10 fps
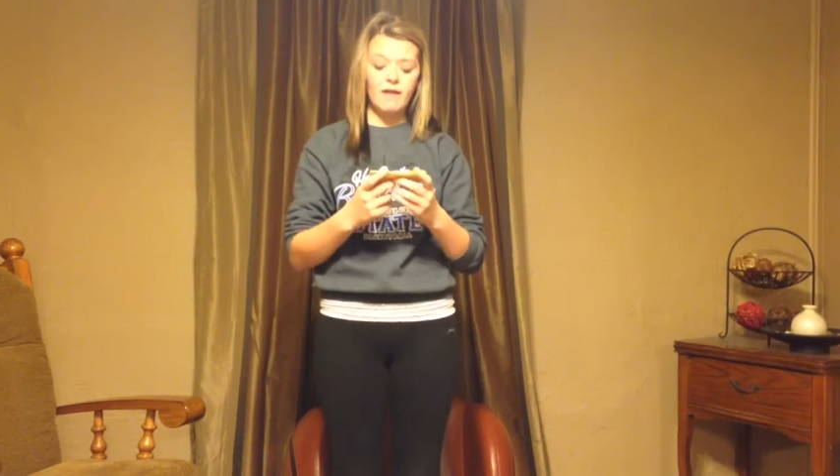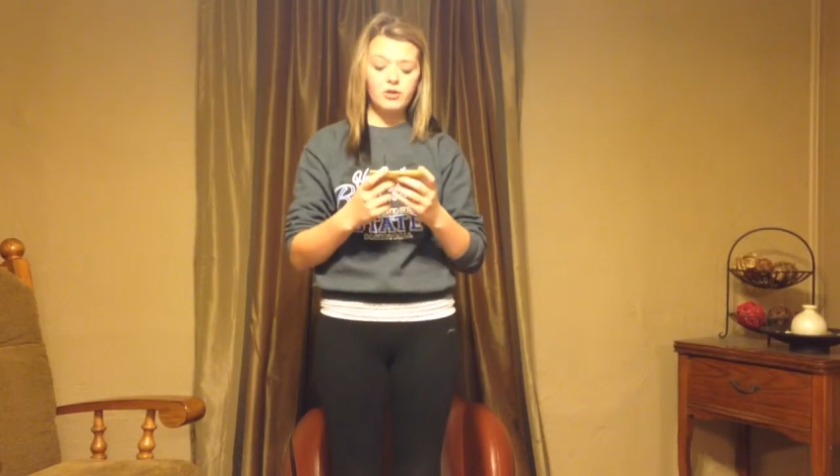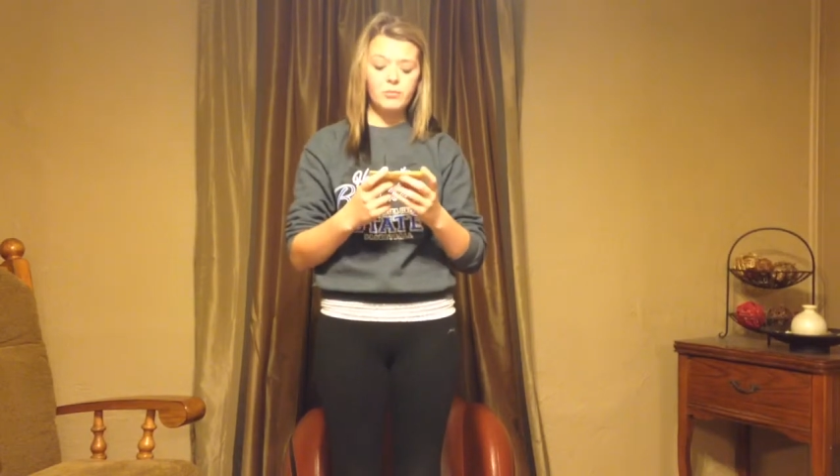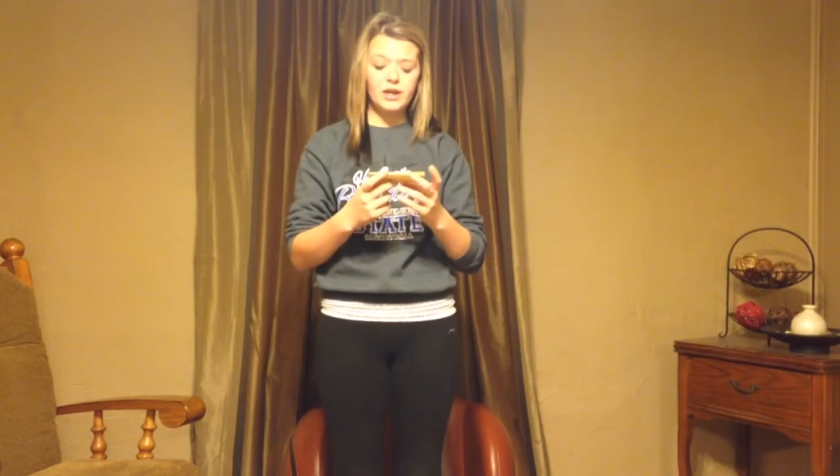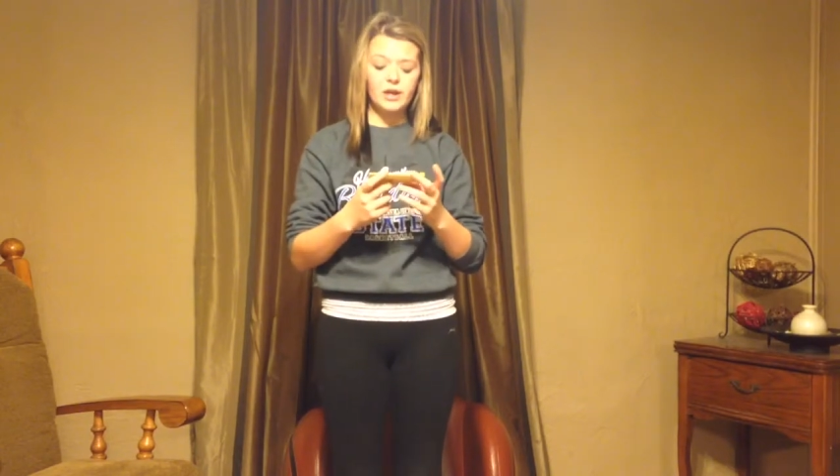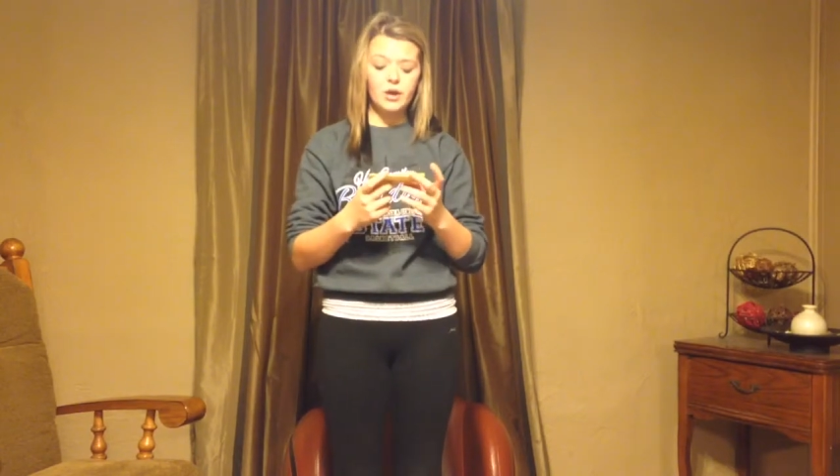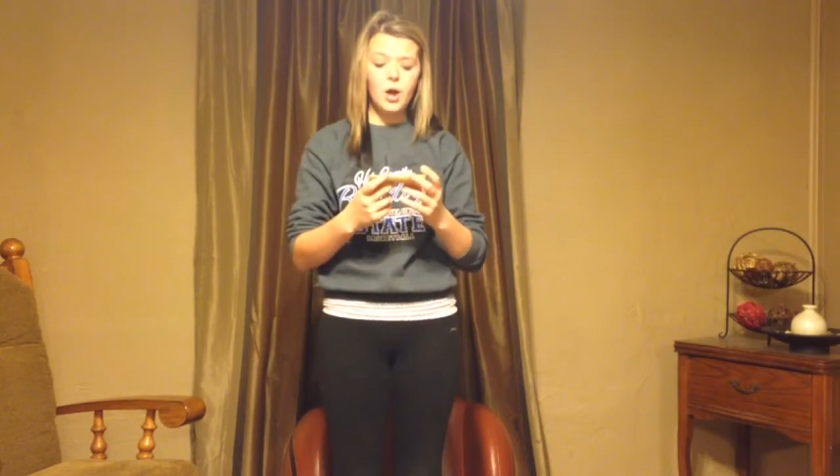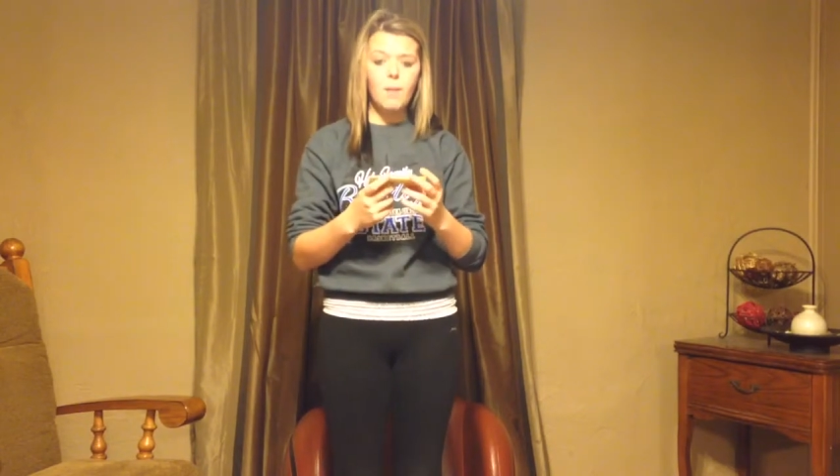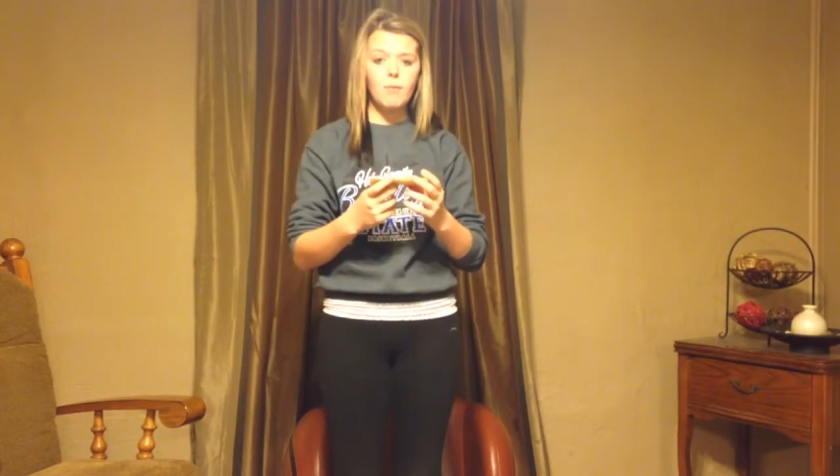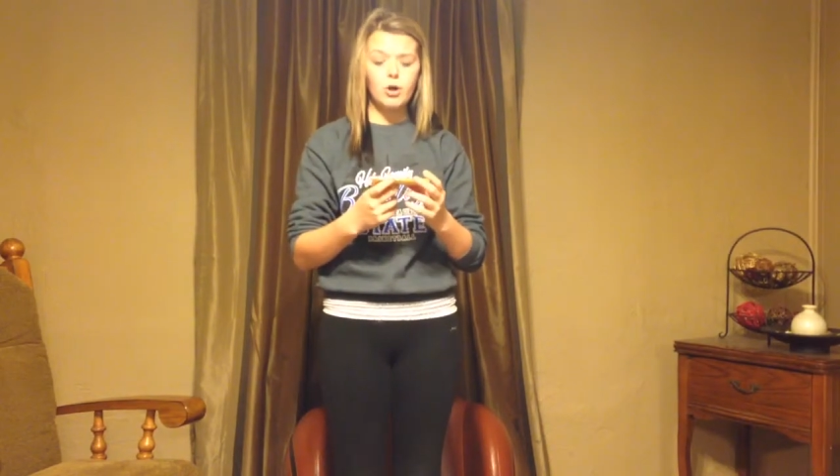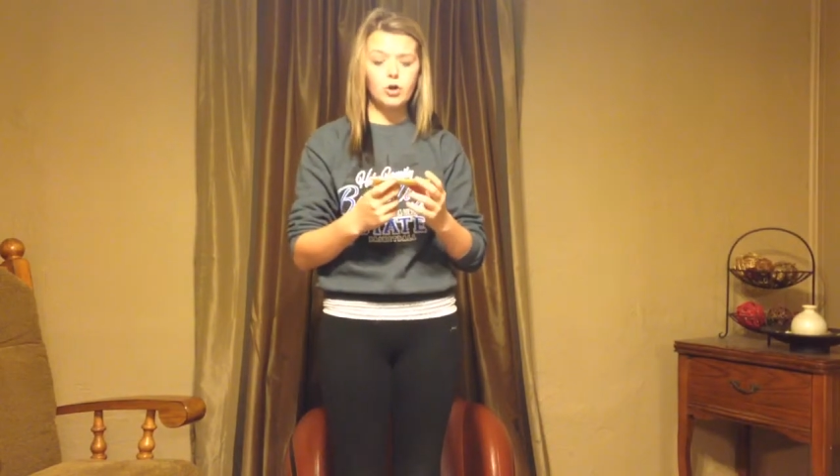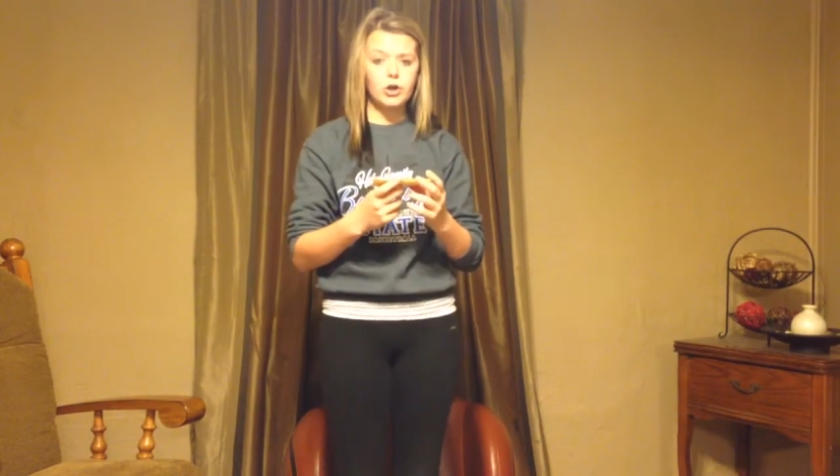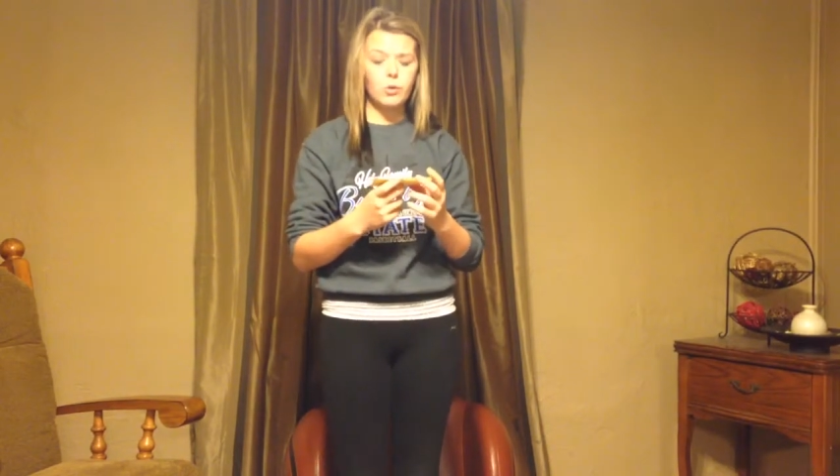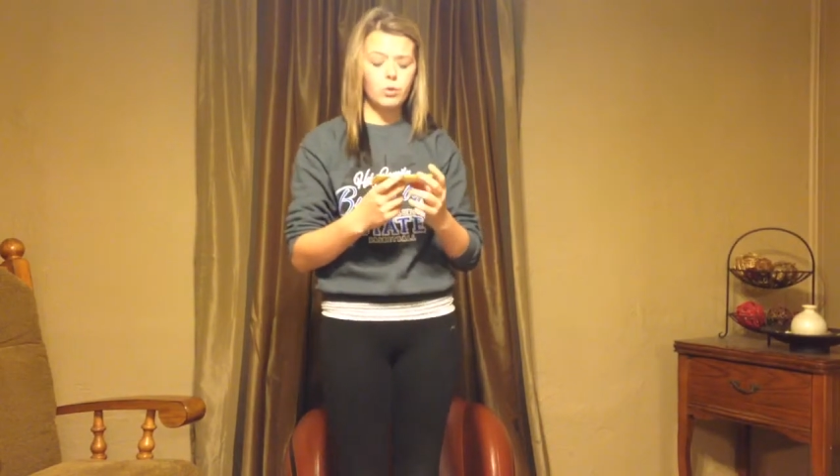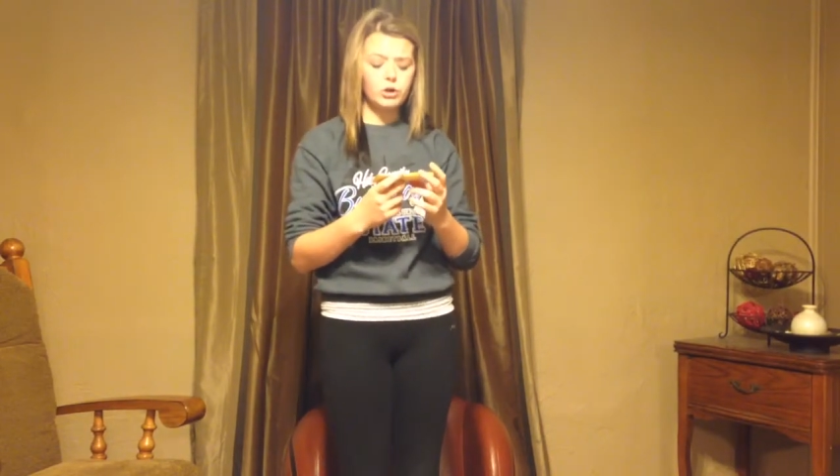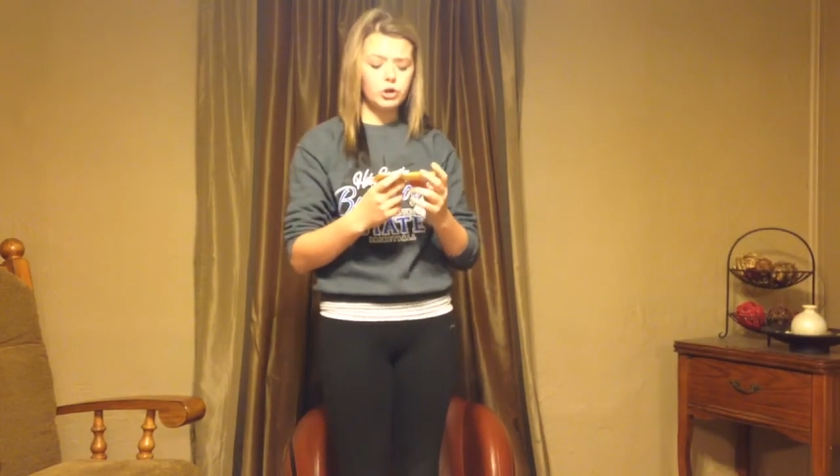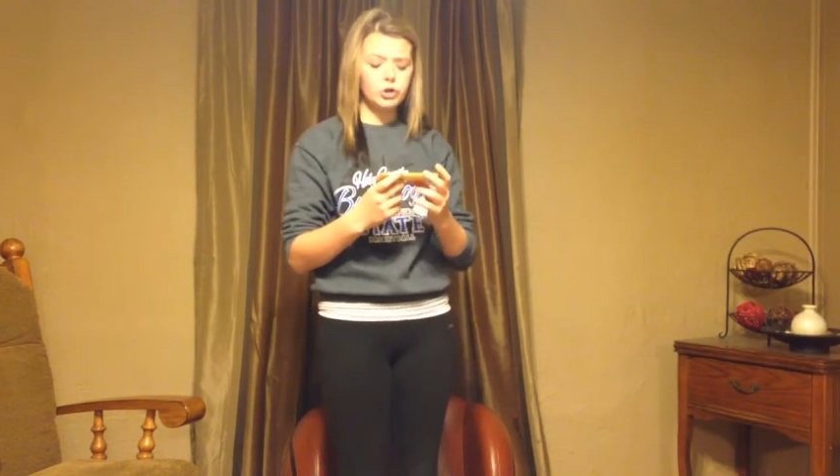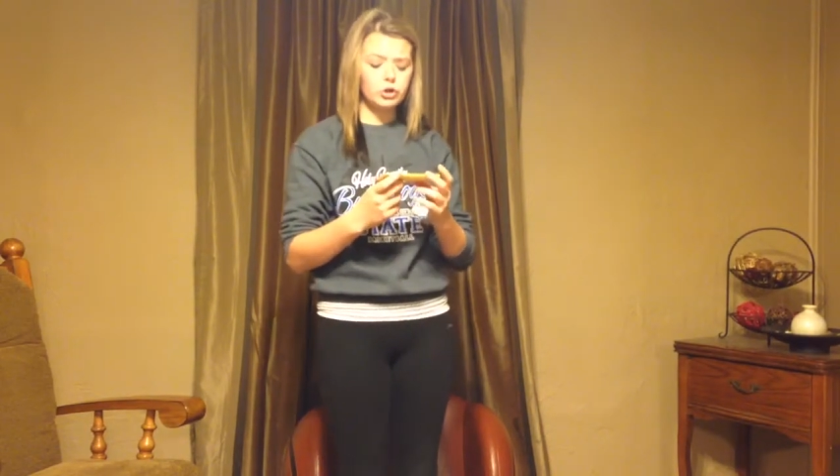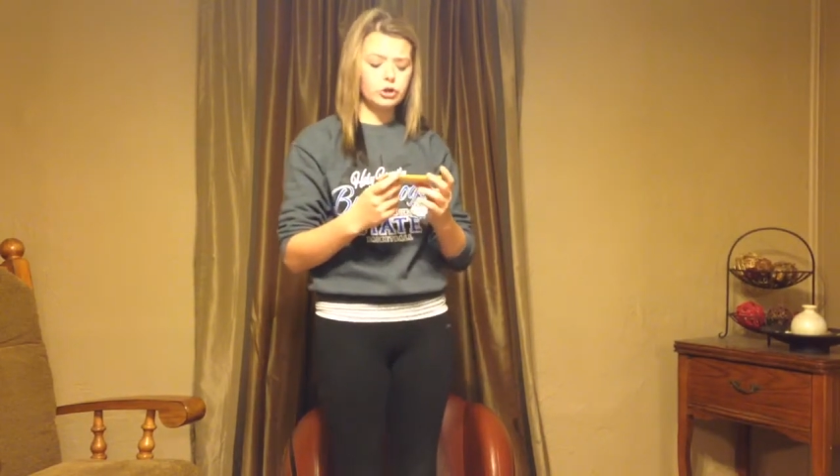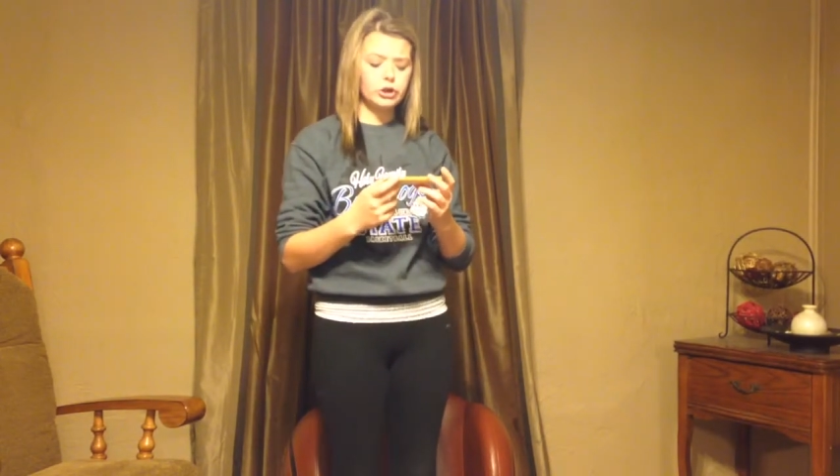begin monitoring what their children